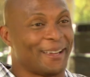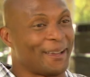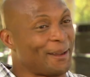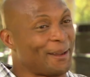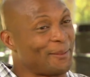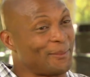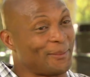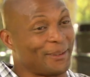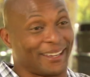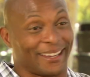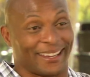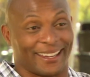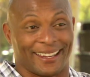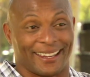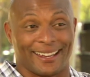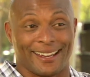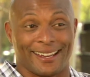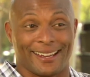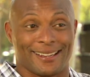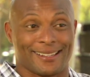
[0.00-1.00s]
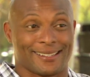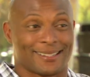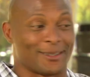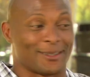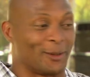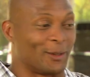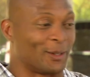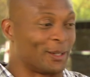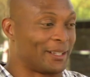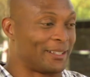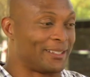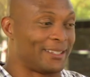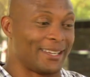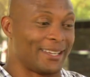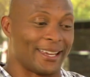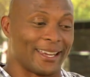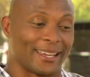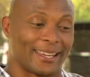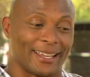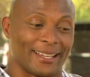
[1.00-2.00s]
I mean, he's going to
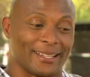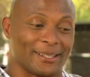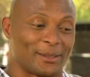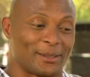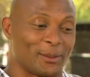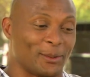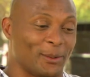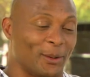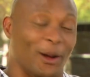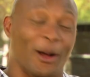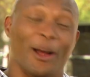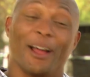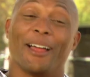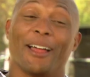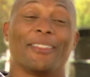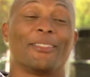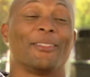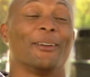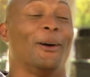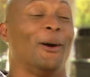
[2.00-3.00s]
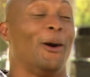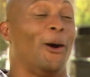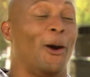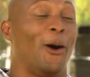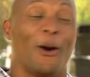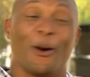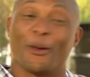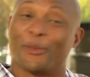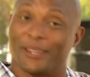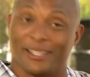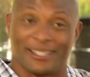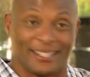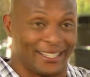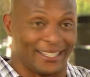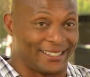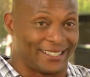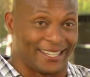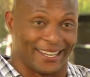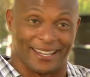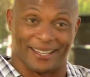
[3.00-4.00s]
dig into uh, the, all the
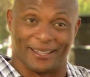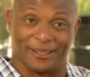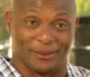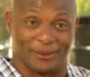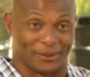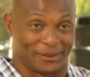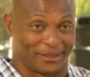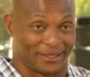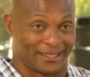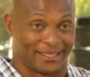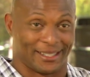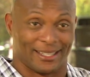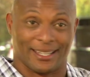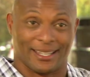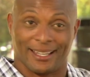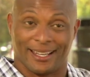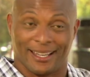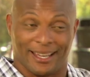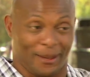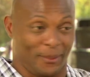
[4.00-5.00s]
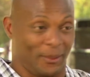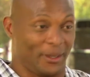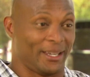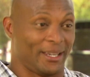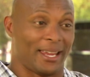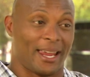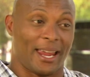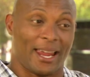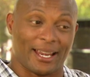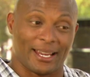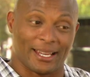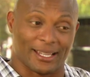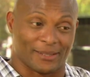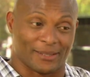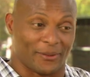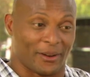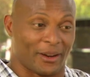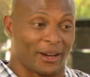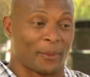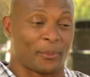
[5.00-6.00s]
details. I mean, Nate is
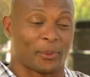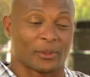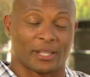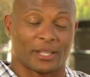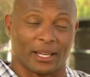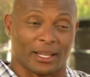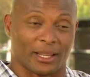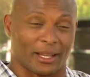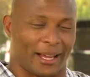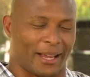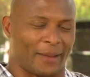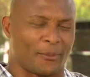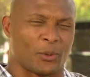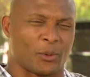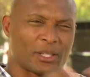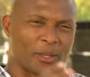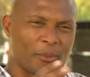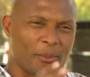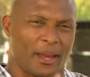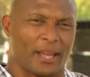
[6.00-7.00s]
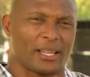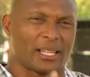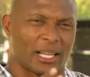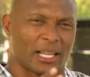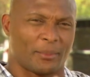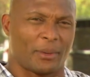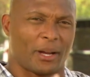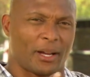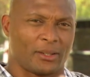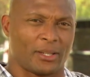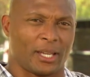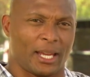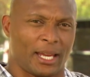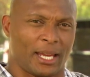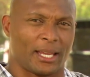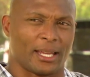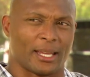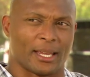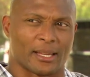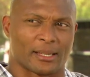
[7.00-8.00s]
very particular. What's amazing about
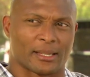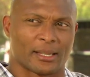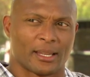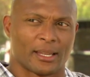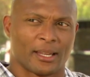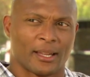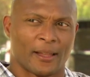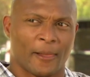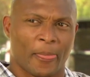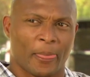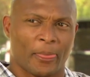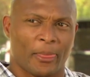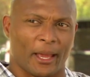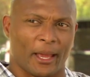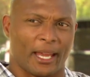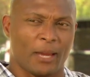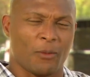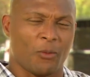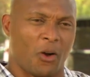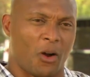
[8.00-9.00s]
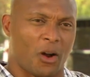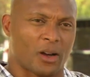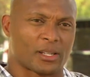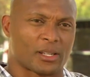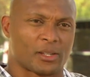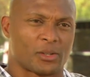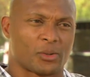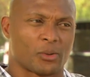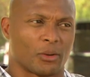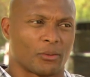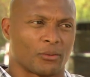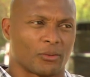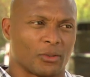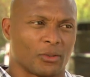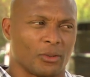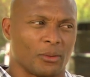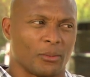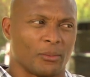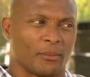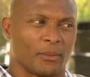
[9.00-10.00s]
Nate is that he walks into a
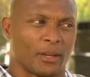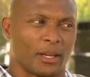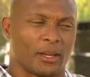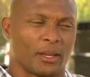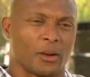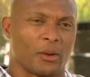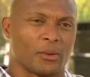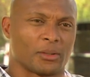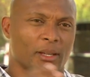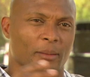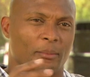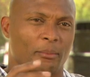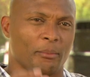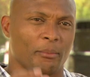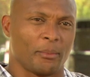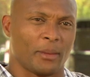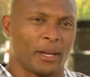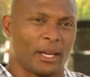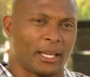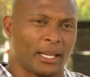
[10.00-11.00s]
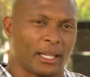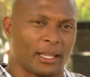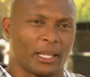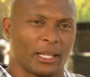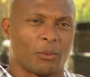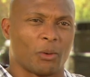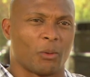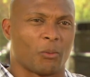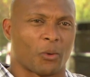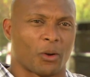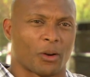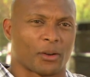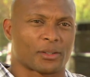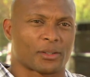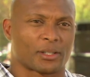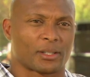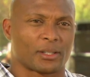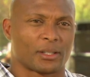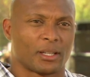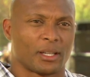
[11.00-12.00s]
room and knows immediately what
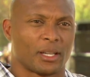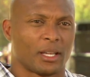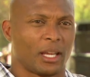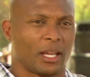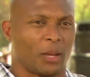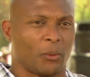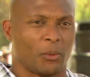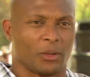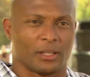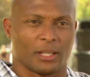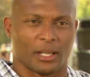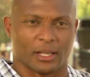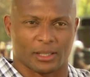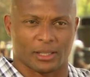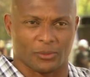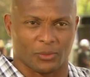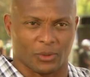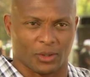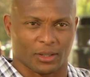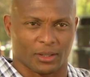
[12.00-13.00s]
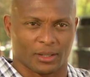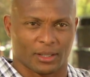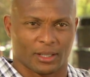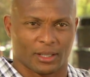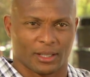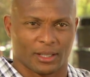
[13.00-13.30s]
works and what doesn't work.